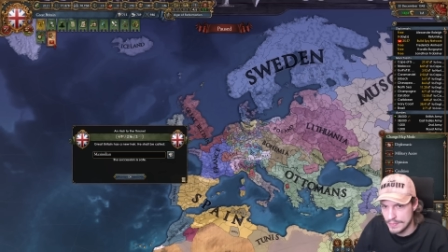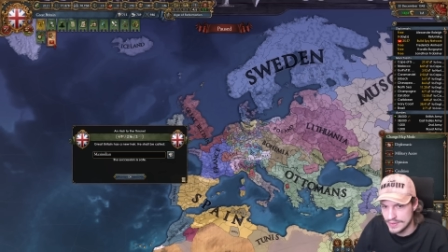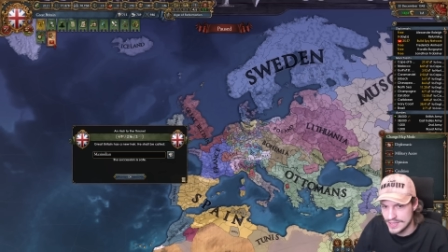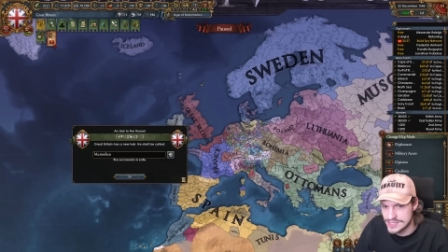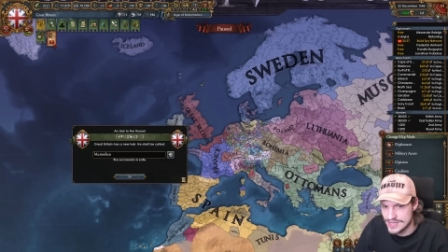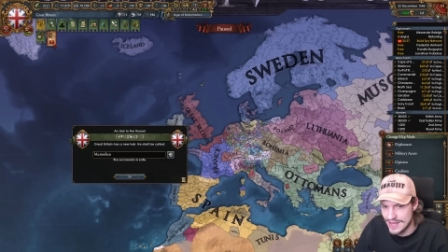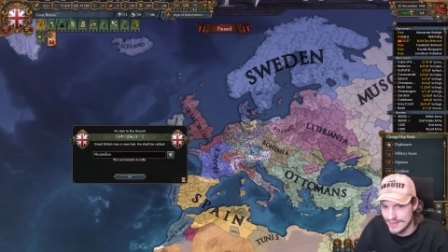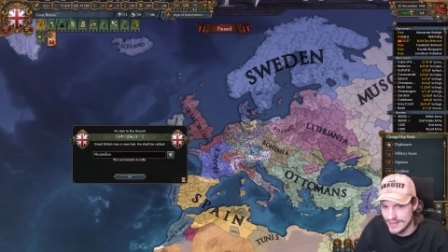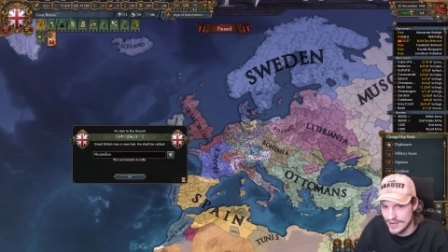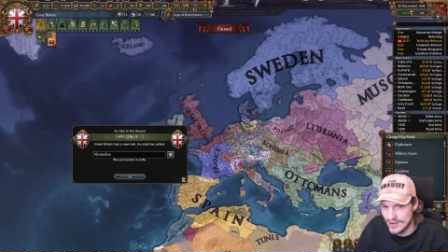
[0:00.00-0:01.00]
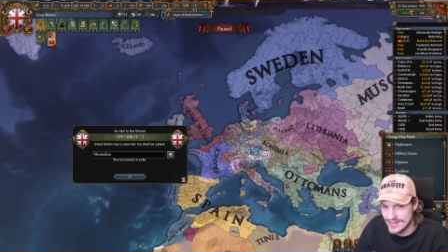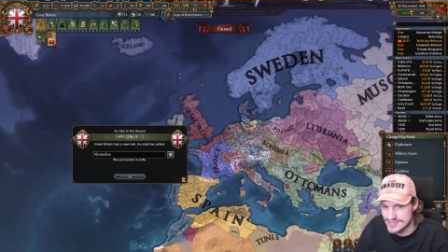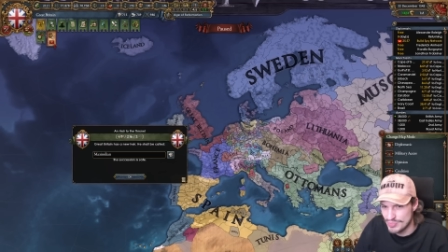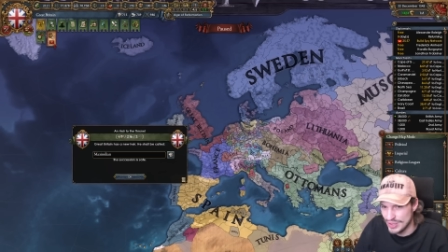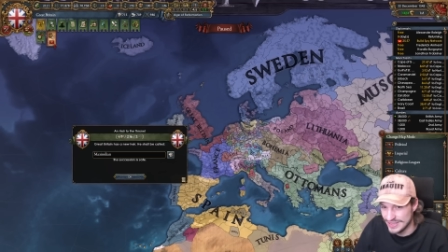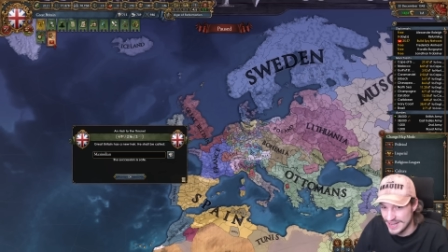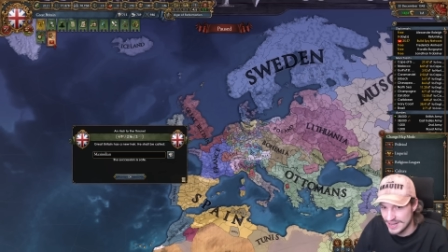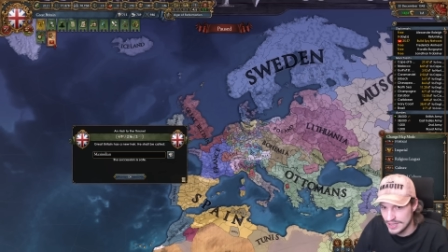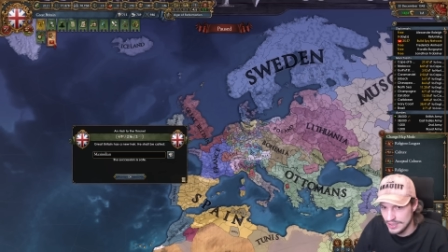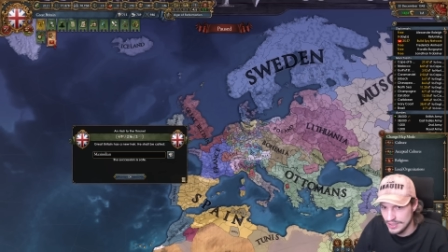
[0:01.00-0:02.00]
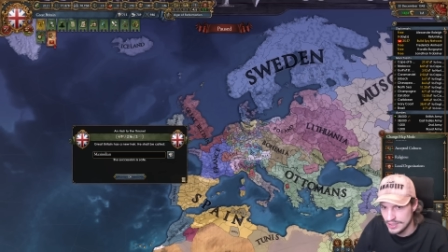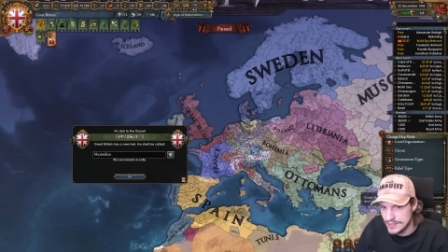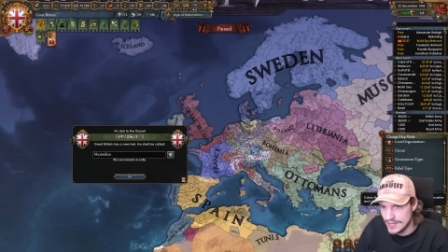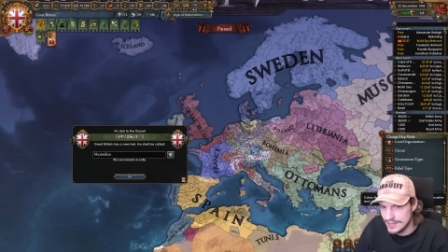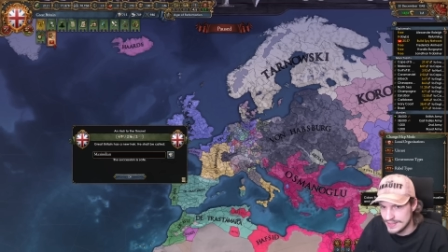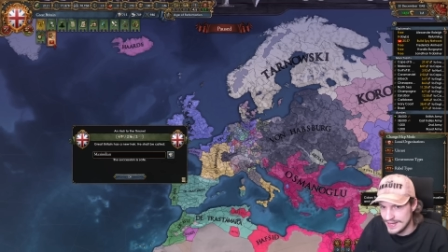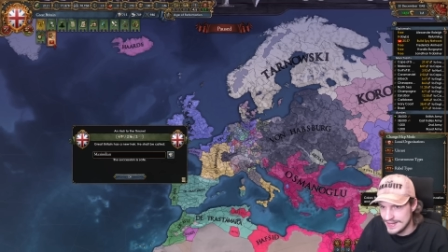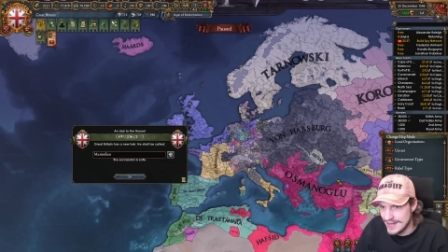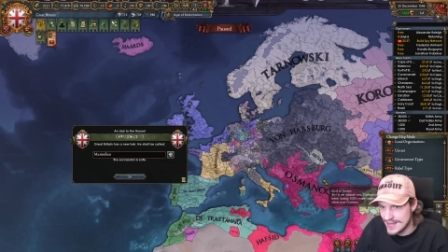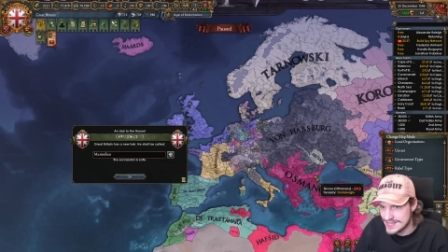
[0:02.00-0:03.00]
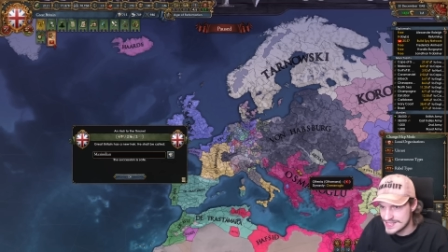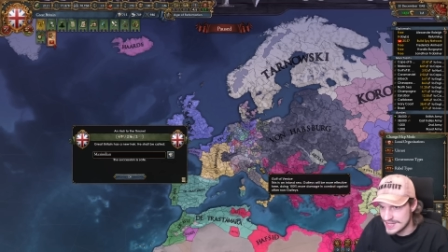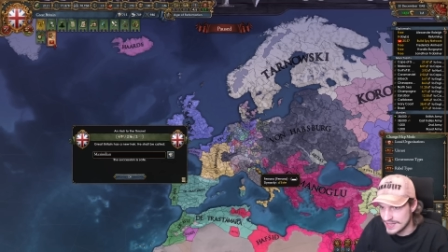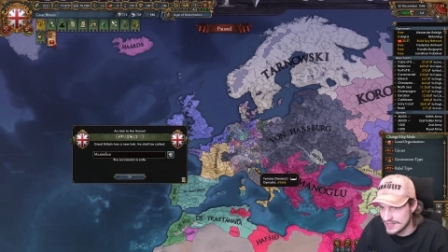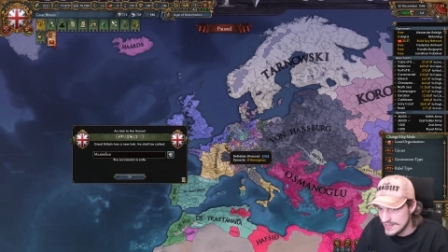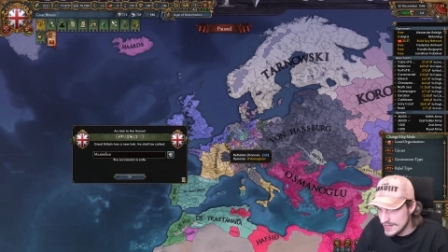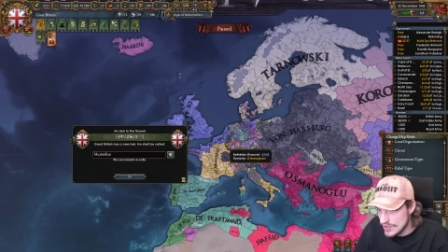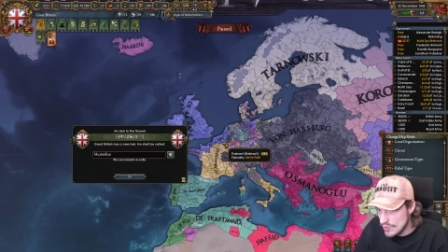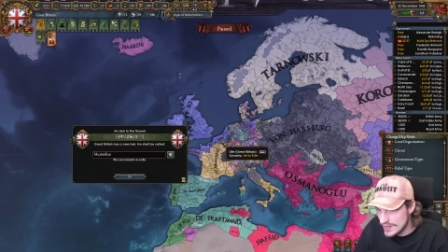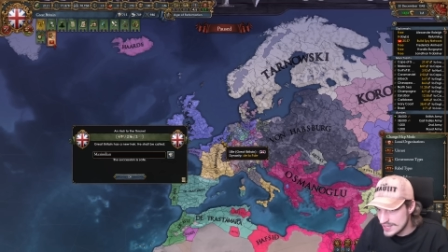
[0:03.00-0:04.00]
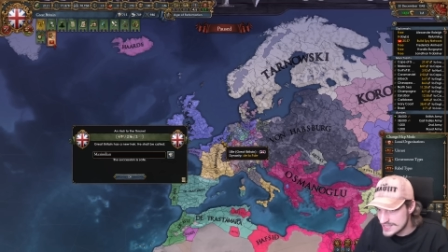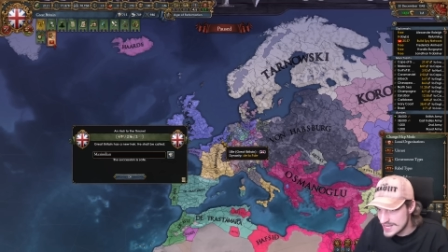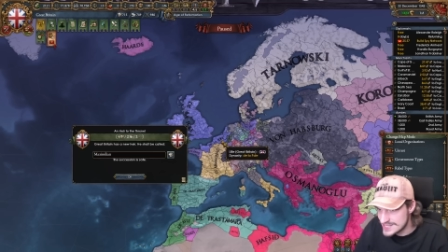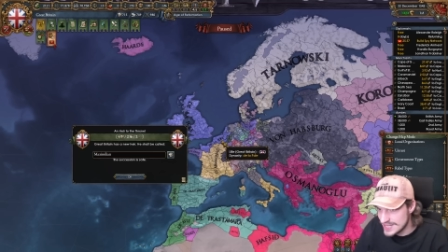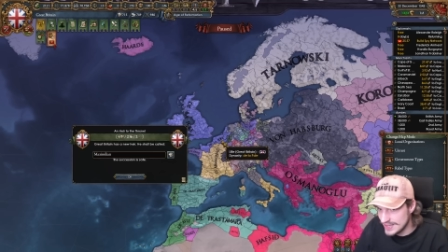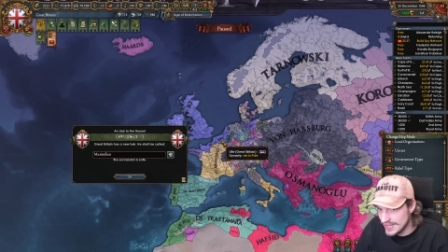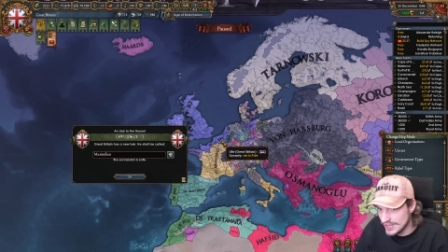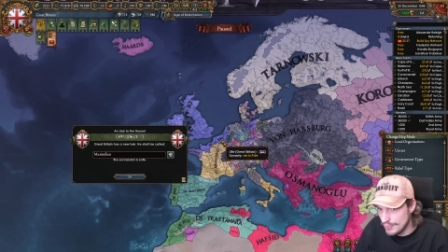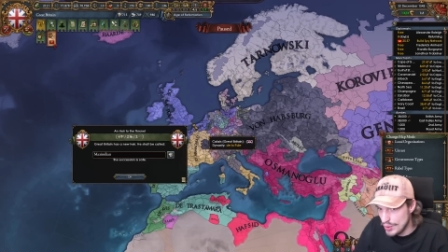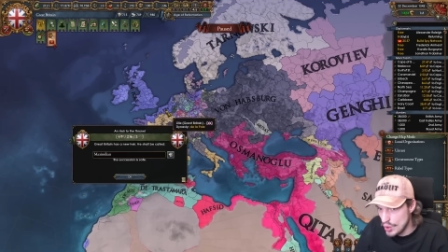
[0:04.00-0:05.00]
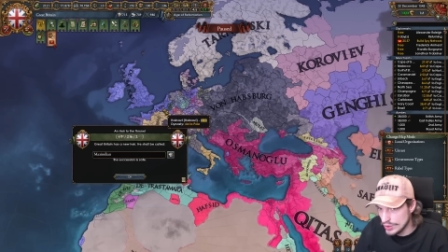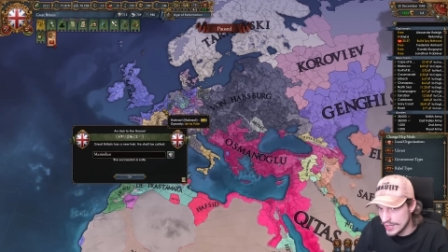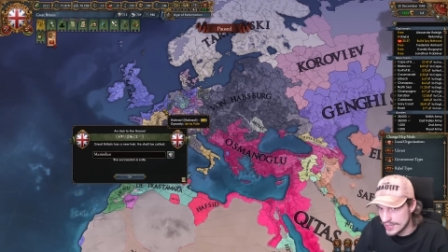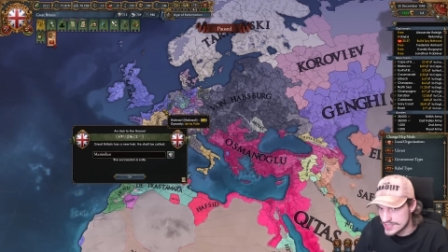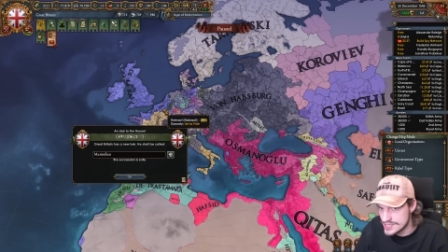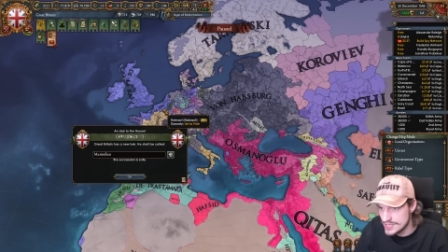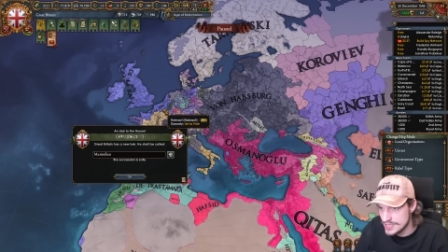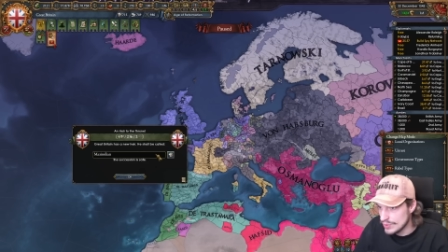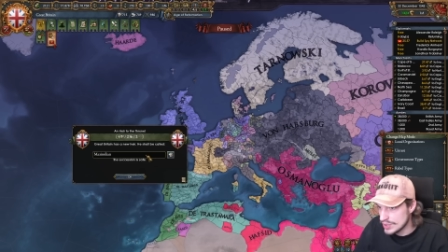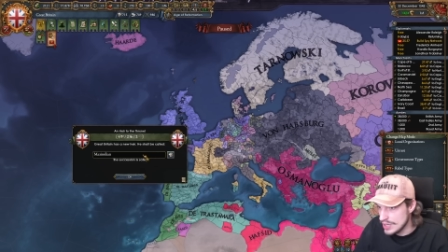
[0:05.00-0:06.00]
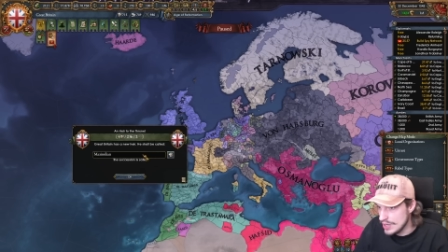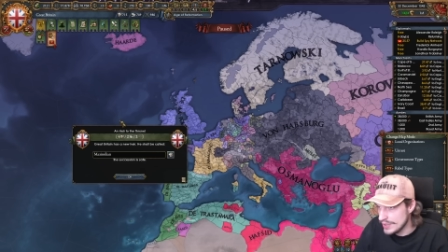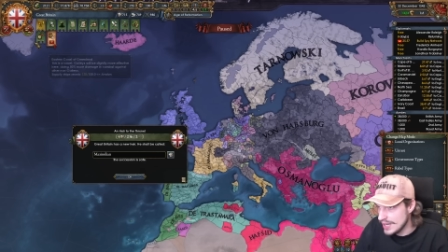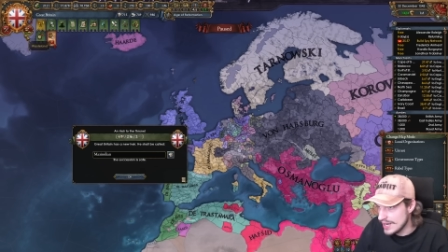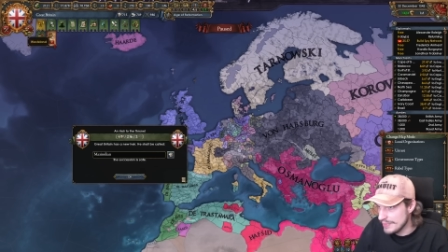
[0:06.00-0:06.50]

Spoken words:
It's not there. It's political. Yeah, dynastic. Yeah, no one else has the De La Pole dynasty. I wonder how we got